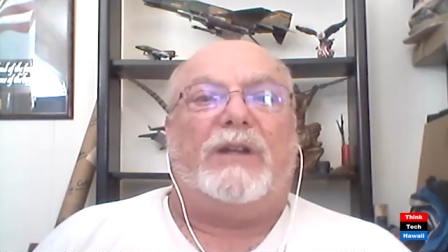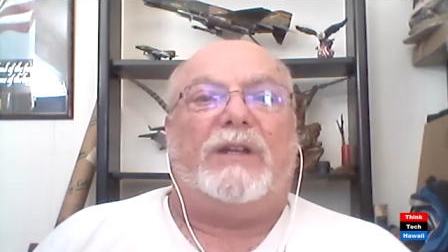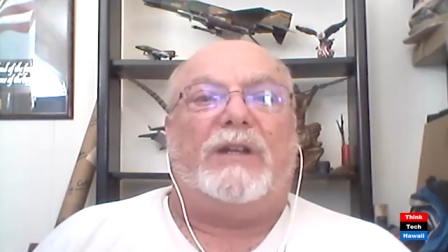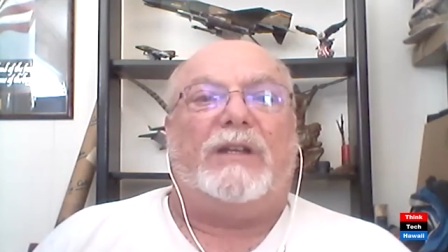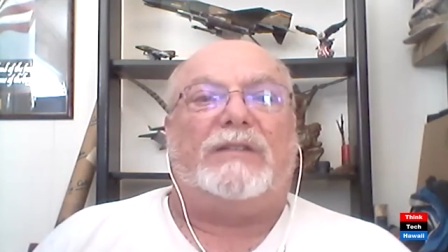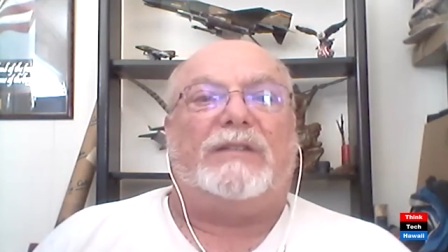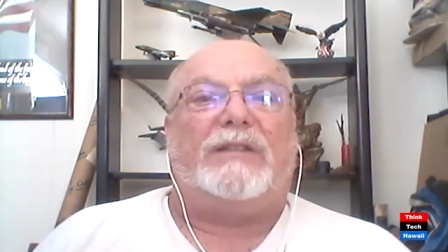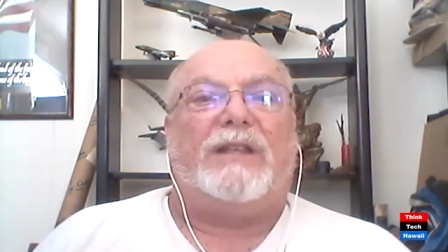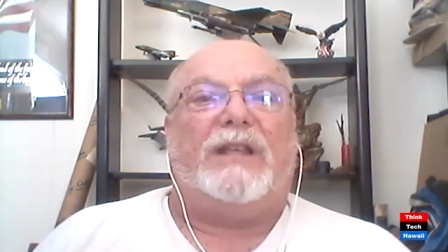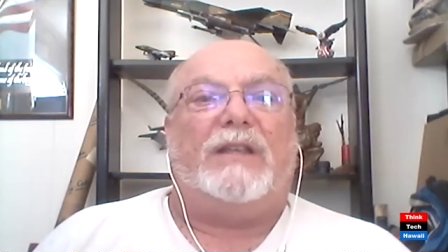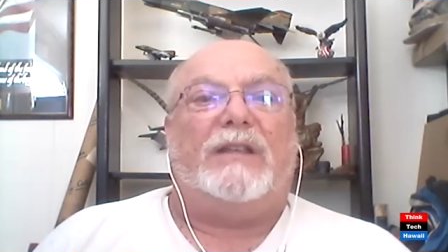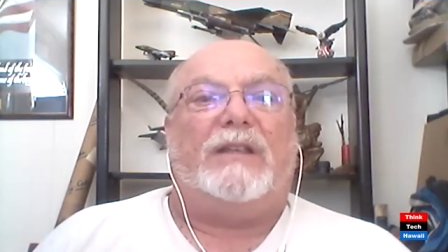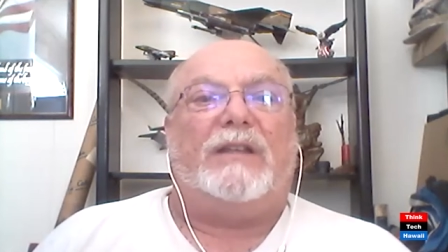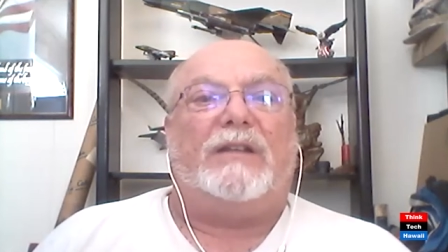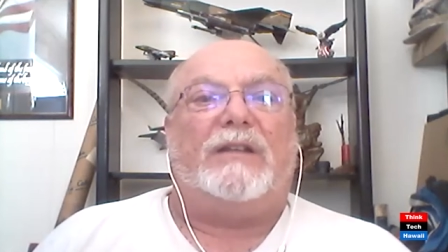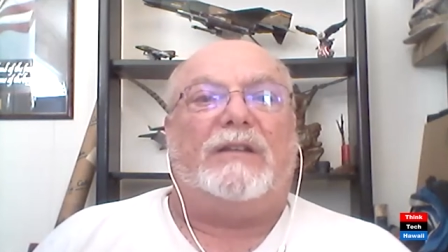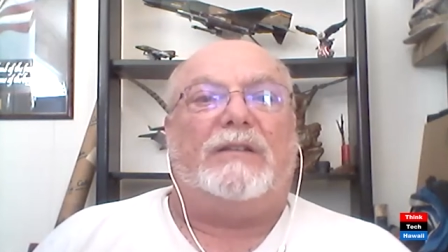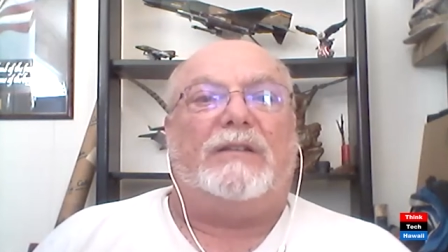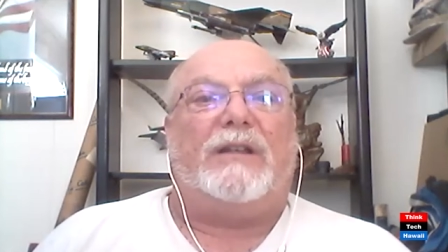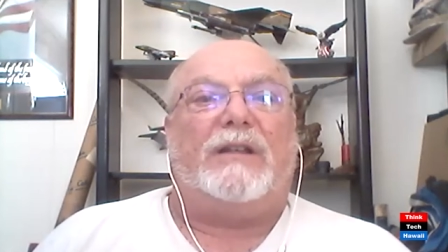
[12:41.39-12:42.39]
to say that
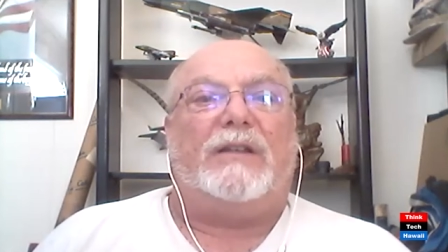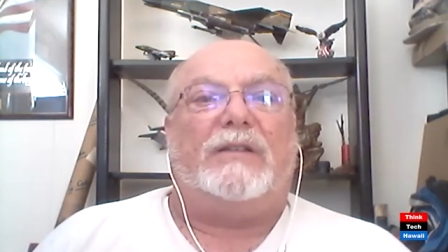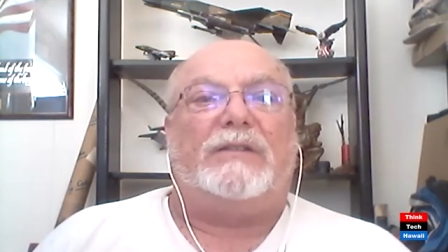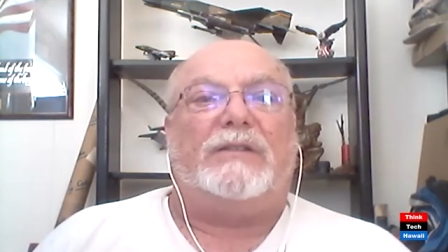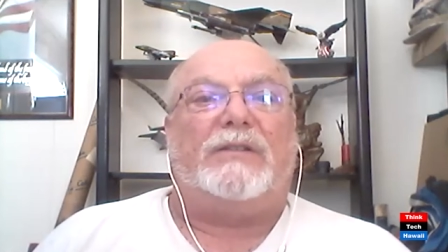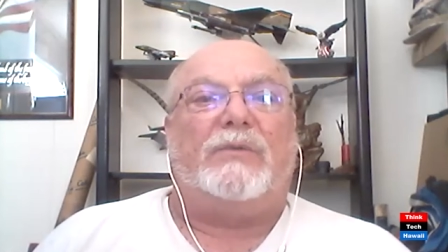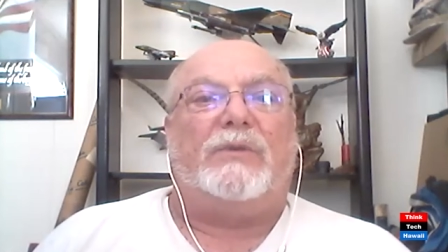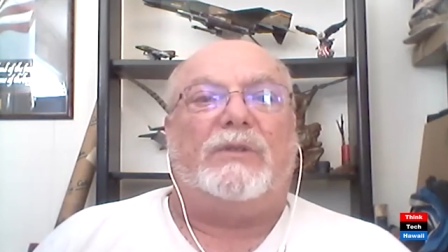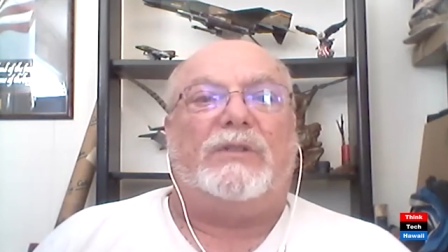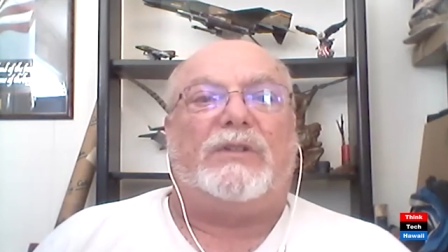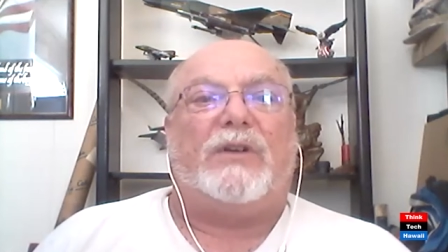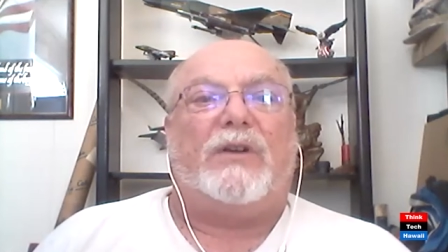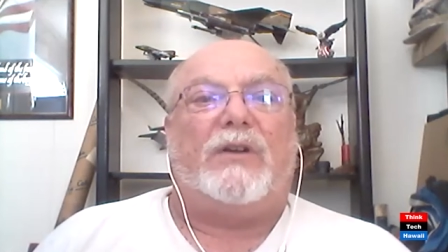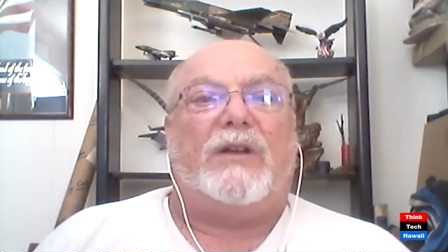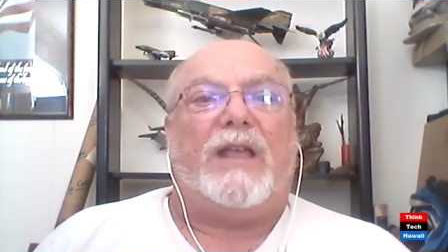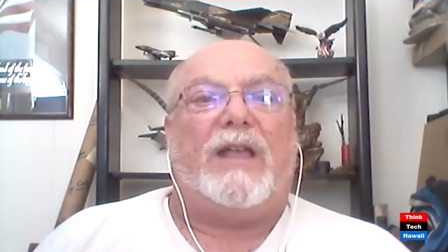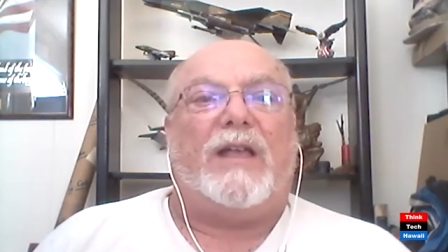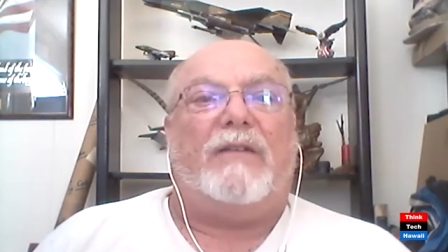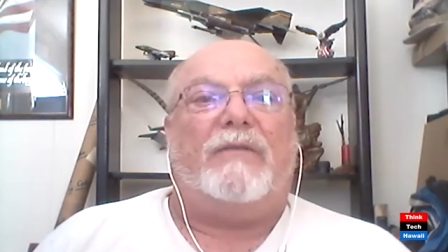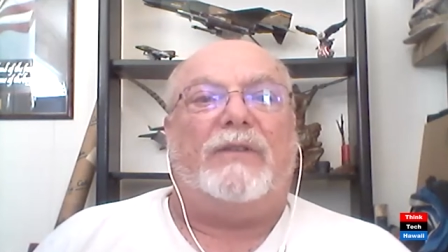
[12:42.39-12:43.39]
until we start
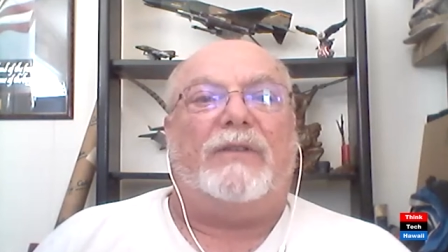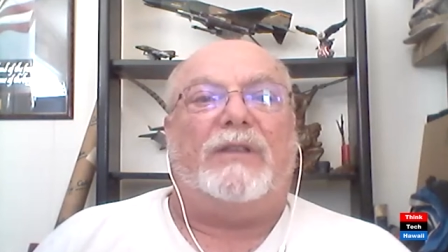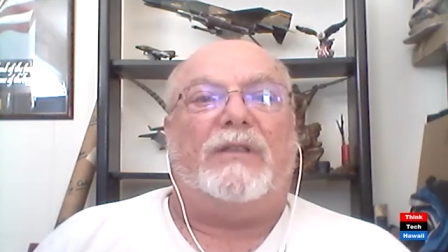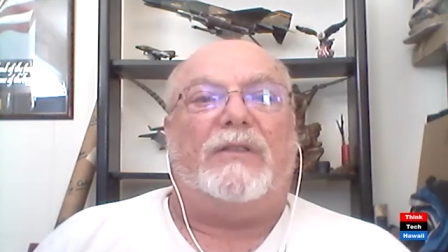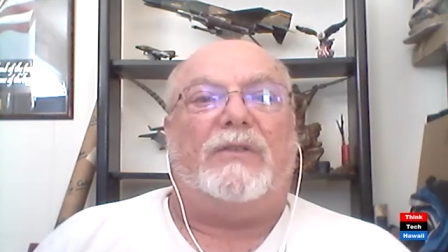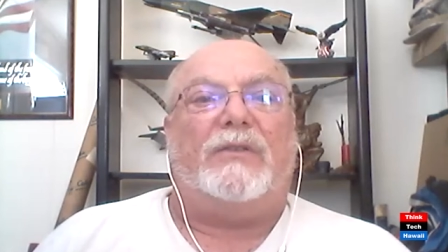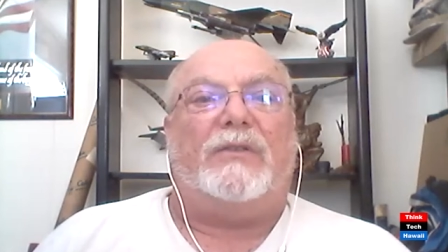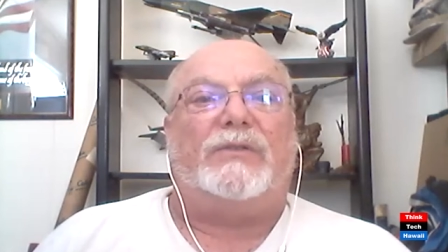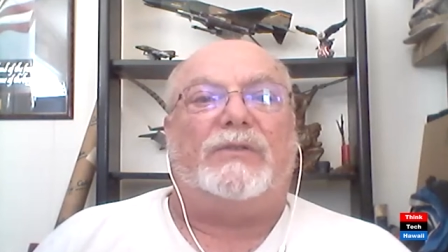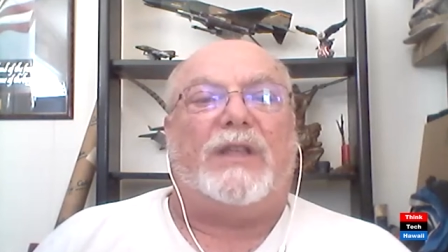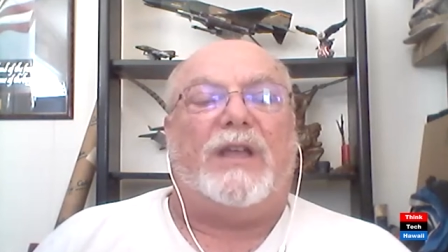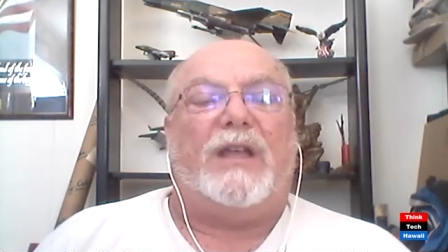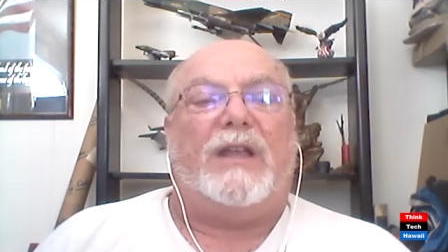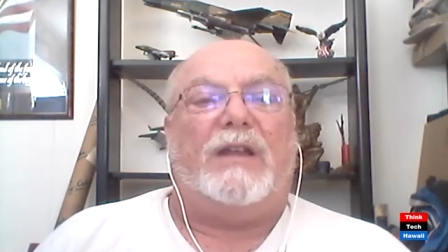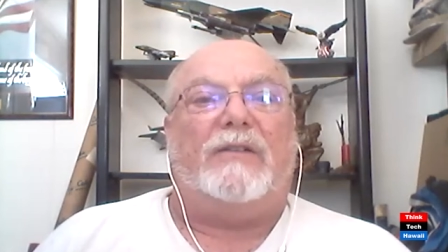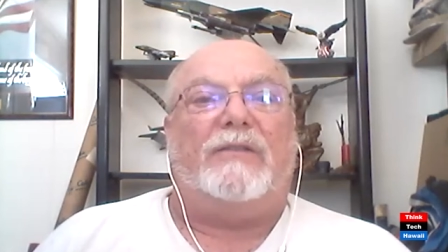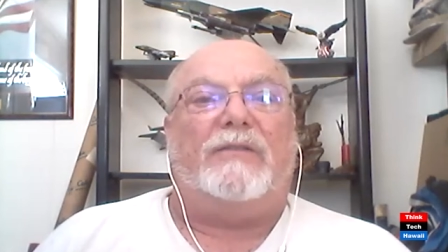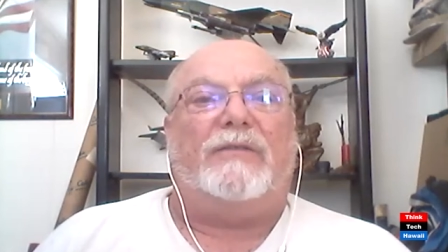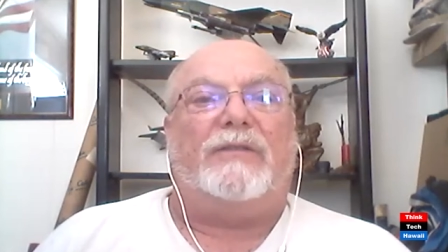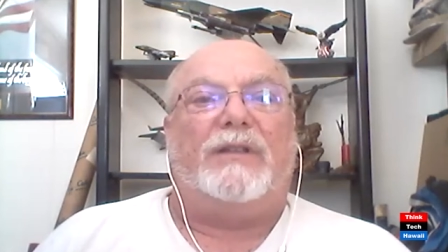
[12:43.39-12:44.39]
having those kind
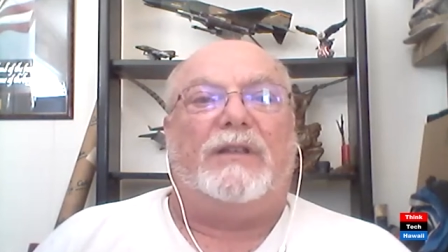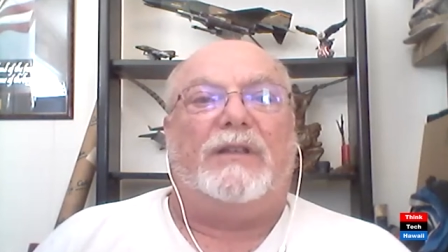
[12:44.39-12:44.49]
of